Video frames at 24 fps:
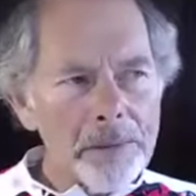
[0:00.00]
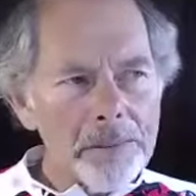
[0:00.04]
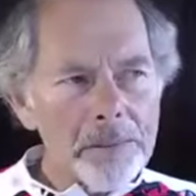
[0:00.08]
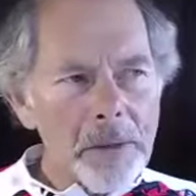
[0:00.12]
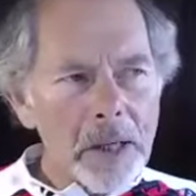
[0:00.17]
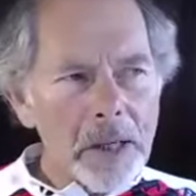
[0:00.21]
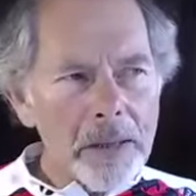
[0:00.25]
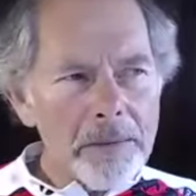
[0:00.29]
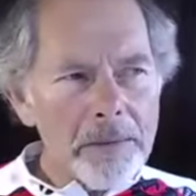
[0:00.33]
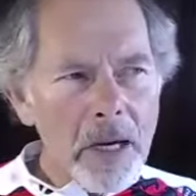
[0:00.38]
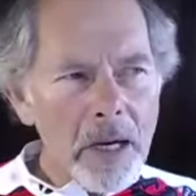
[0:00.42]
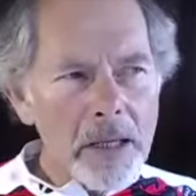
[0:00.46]

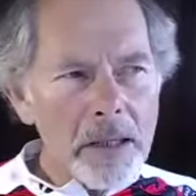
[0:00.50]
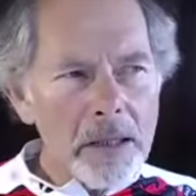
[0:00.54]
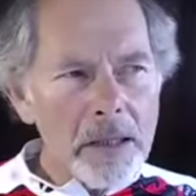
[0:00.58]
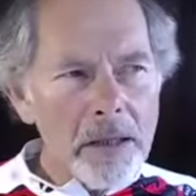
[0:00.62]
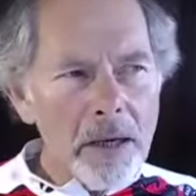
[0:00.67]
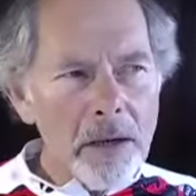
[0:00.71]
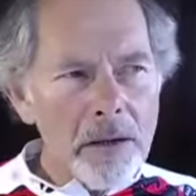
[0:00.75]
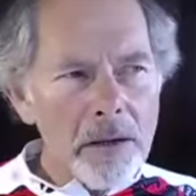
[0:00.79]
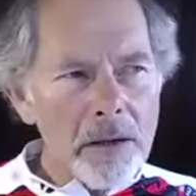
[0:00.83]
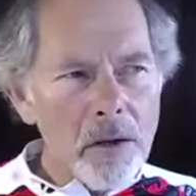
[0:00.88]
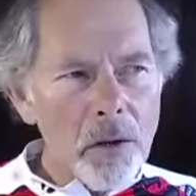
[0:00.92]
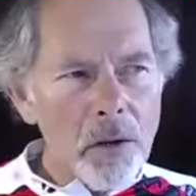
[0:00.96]
I've got
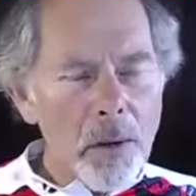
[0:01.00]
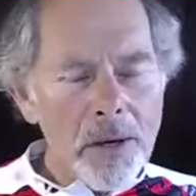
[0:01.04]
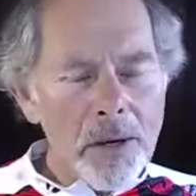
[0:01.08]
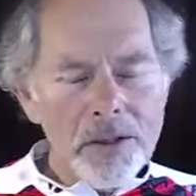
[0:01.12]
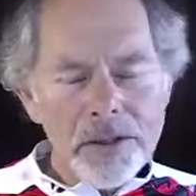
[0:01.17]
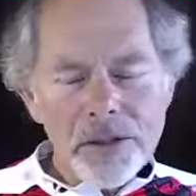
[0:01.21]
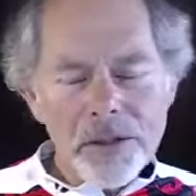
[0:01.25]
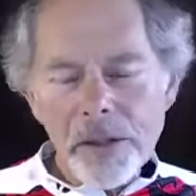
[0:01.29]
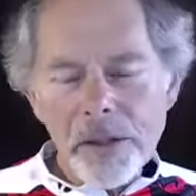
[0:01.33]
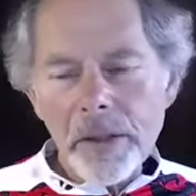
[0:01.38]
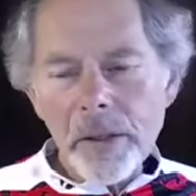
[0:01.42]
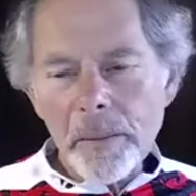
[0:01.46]
another
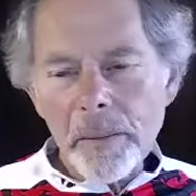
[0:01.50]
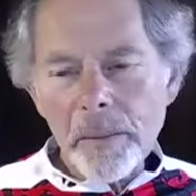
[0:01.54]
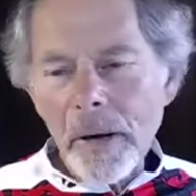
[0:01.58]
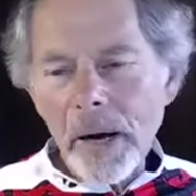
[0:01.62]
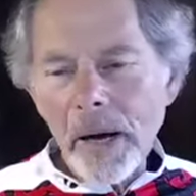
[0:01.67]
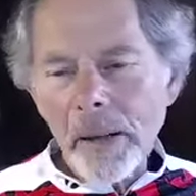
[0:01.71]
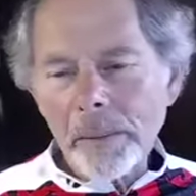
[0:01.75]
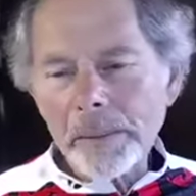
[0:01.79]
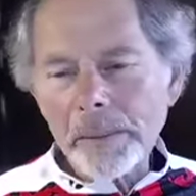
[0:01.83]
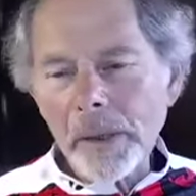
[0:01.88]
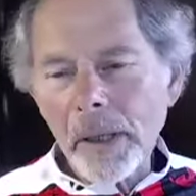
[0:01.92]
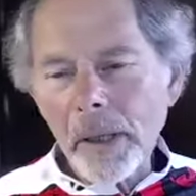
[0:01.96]
question that
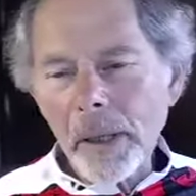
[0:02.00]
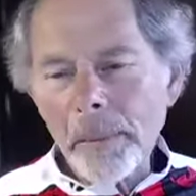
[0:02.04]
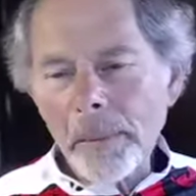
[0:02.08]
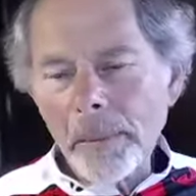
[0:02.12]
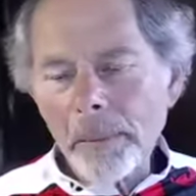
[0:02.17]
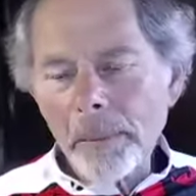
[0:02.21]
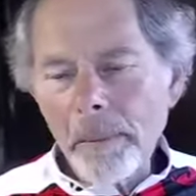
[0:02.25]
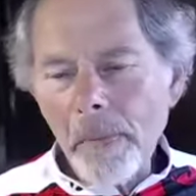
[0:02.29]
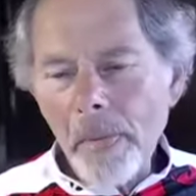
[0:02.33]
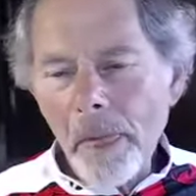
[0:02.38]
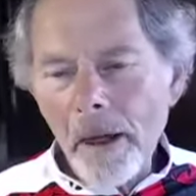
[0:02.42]
popped up.